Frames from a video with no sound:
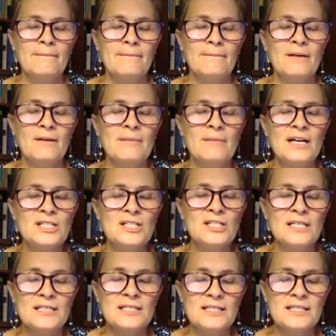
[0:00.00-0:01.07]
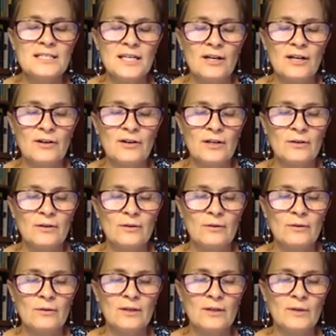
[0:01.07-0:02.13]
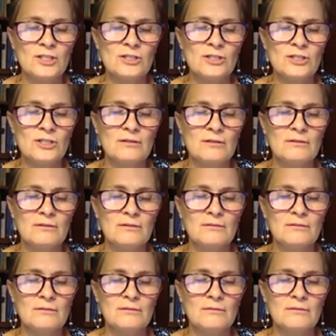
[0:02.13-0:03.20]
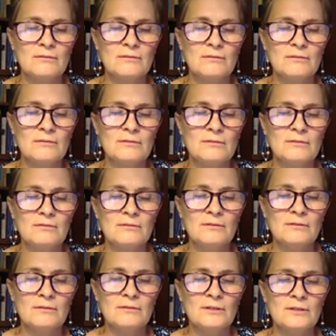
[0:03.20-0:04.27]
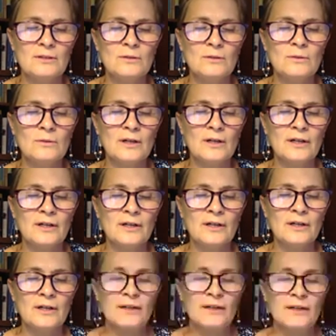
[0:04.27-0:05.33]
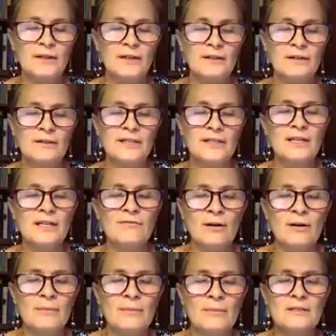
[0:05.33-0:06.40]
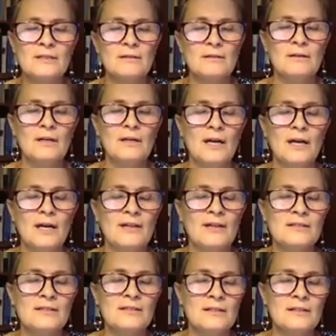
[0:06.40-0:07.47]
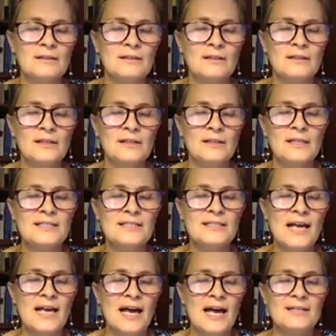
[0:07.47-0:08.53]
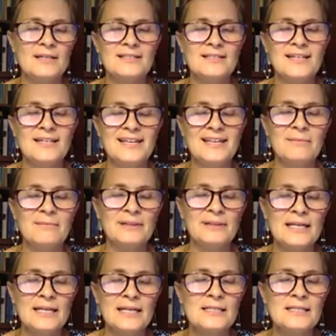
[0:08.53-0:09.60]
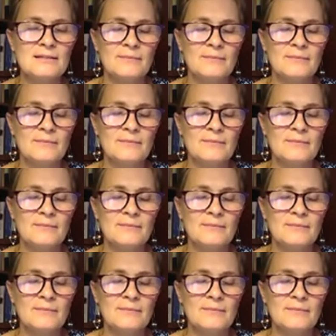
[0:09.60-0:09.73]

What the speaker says: Imagine a scenario in which you are in an environment and then suddenly this habit is taking place.